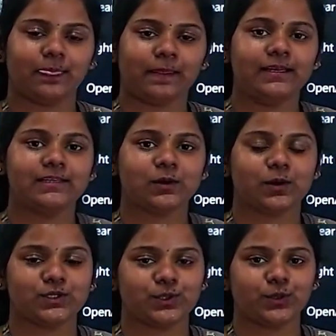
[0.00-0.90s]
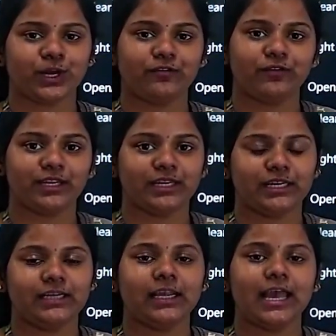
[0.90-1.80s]
it is also
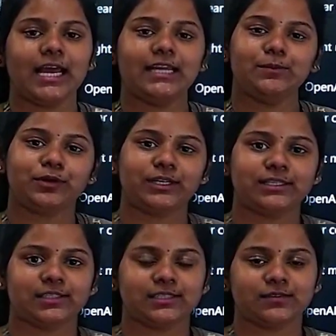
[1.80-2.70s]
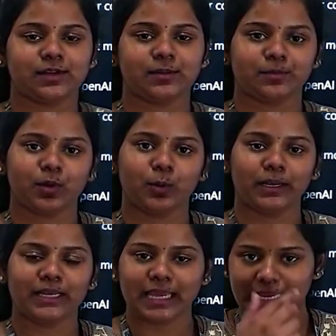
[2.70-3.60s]
convenient and it protects us from
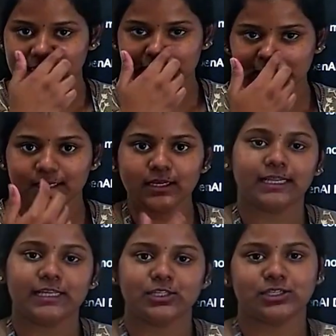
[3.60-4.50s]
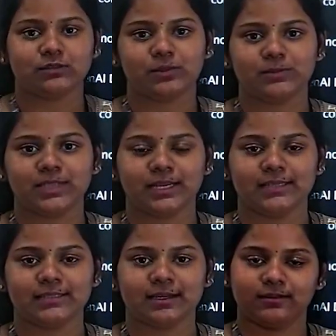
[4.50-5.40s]
opening any dangerous
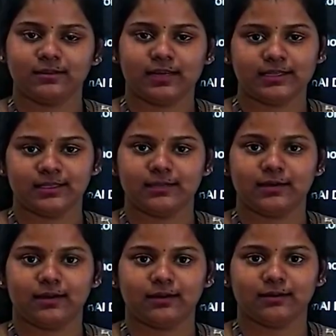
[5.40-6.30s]
websites uh, etc.